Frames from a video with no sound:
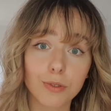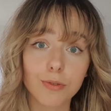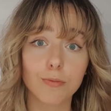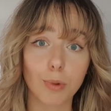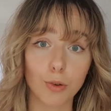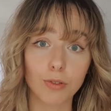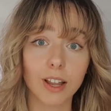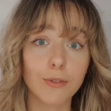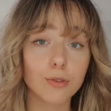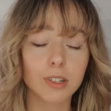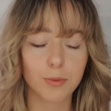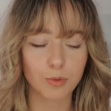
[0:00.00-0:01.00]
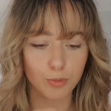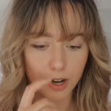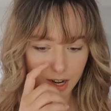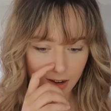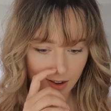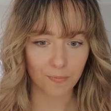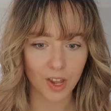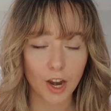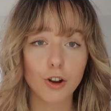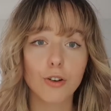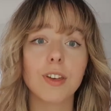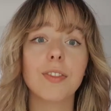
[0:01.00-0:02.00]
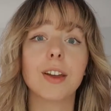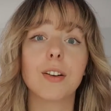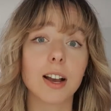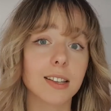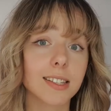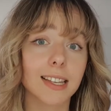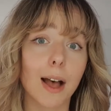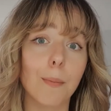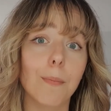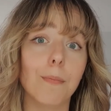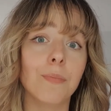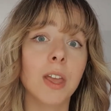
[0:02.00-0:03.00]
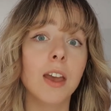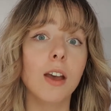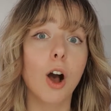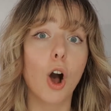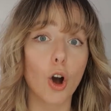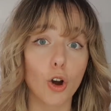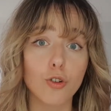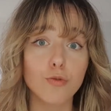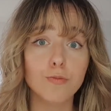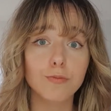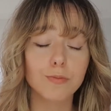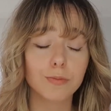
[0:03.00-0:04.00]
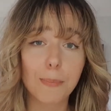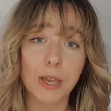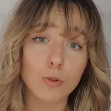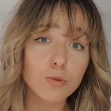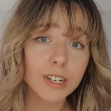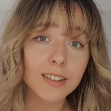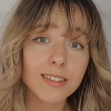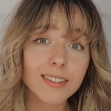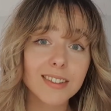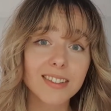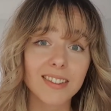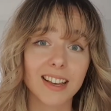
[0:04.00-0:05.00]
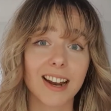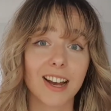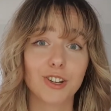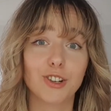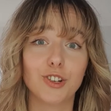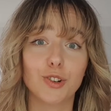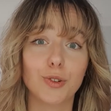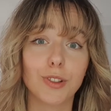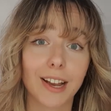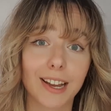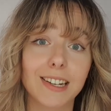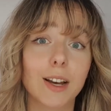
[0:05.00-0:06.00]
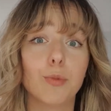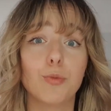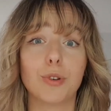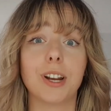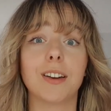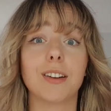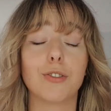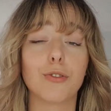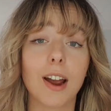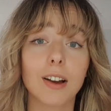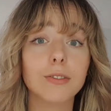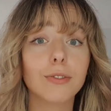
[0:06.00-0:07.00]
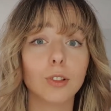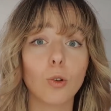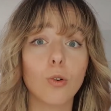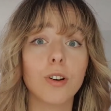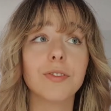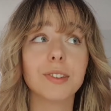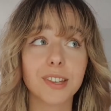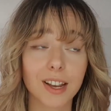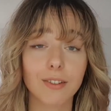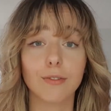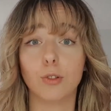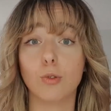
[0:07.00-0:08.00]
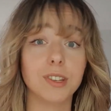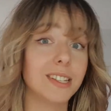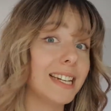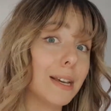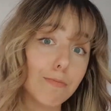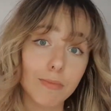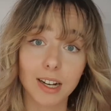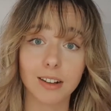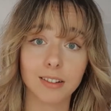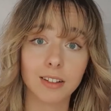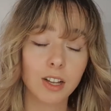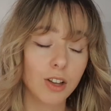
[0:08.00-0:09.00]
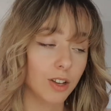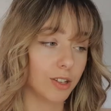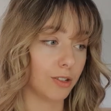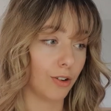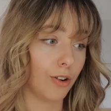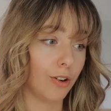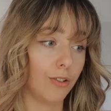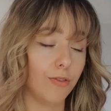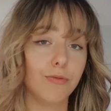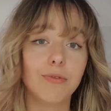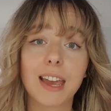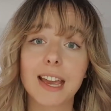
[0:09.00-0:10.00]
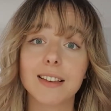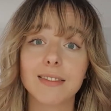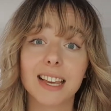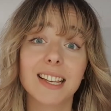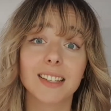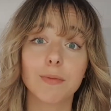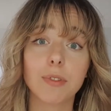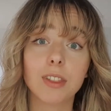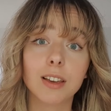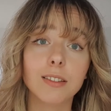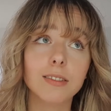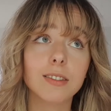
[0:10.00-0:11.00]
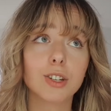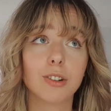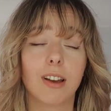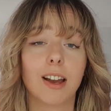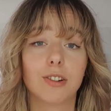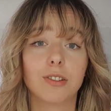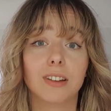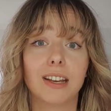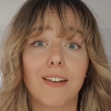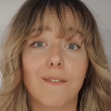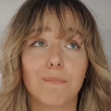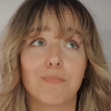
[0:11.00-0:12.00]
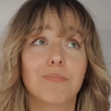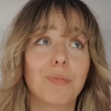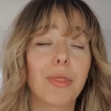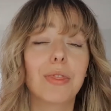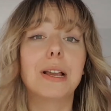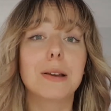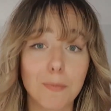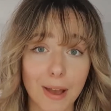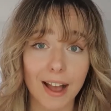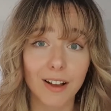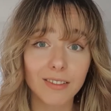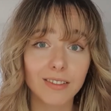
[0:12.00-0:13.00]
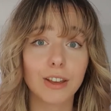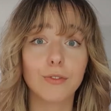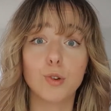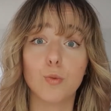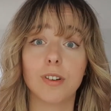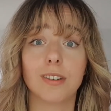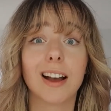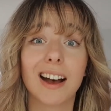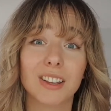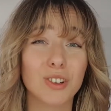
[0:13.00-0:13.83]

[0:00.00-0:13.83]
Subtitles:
both levels double brick. I know that there are some home builders that actually do like a double brick ground floor, and the second floor is timber. So there's some things to actually think about if you want to cut your